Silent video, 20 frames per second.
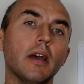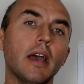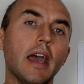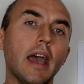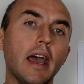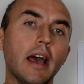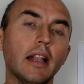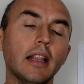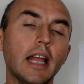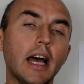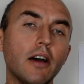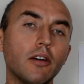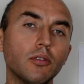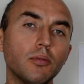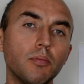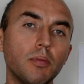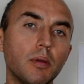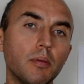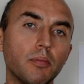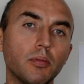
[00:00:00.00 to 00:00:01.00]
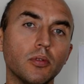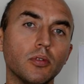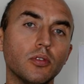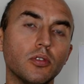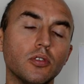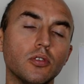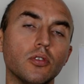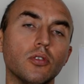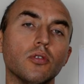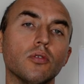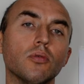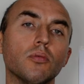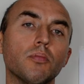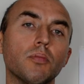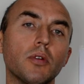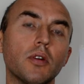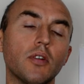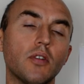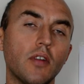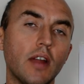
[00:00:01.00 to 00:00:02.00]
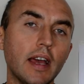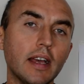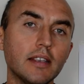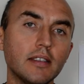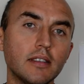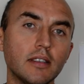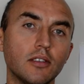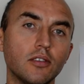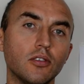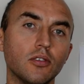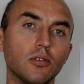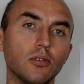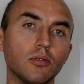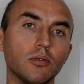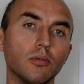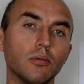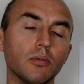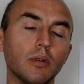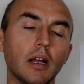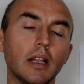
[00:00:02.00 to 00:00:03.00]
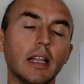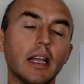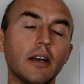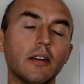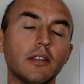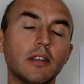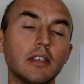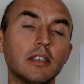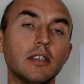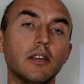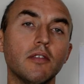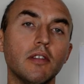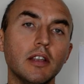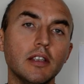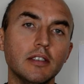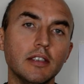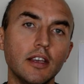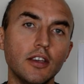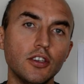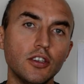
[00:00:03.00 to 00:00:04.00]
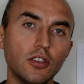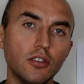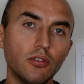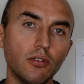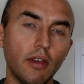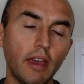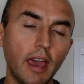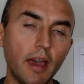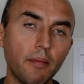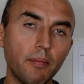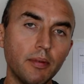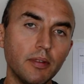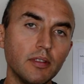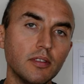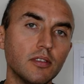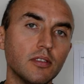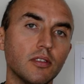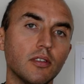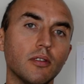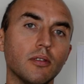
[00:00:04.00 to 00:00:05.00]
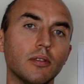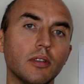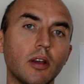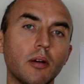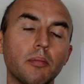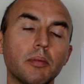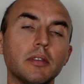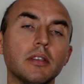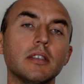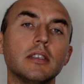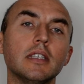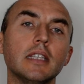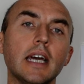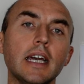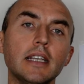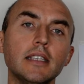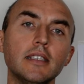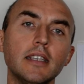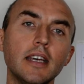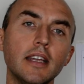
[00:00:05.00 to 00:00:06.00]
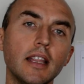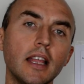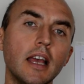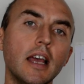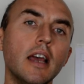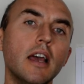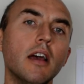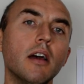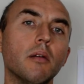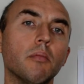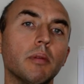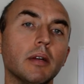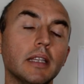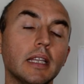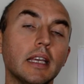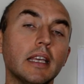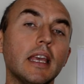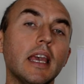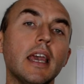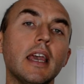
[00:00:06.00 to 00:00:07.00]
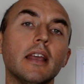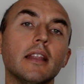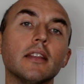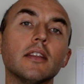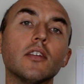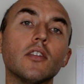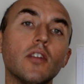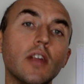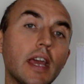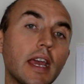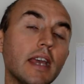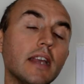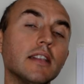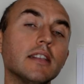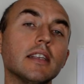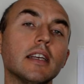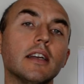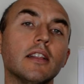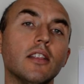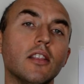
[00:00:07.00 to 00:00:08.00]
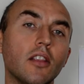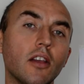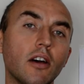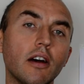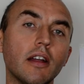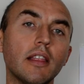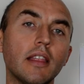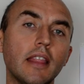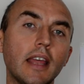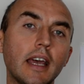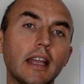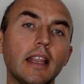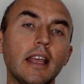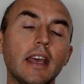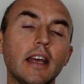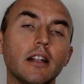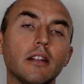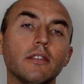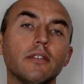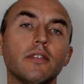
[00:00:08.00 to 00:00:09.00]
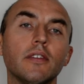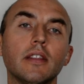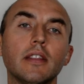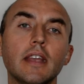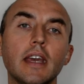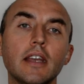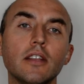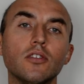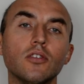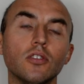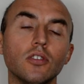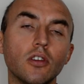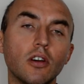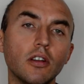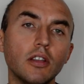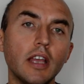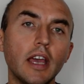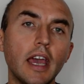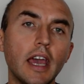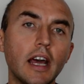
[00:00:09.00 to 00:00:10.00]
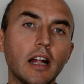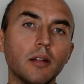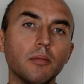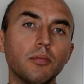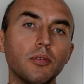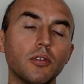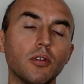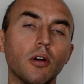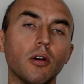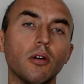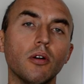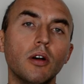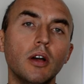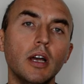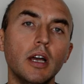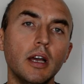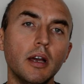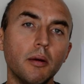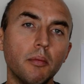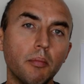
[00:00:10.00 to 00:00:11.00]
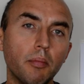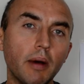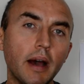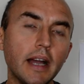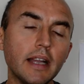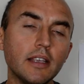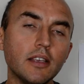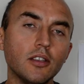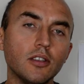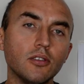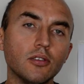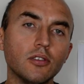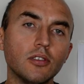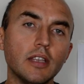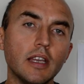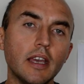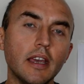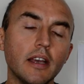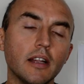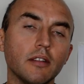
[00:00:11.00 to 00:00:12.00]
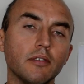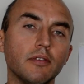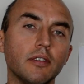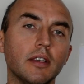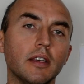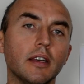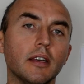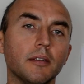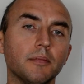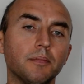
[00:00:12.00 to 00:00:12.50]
allowed people to progress, to allow the civilization to happen, so nobody denies that. But again, grains are not that healthy. They do not help your body to stay healthy.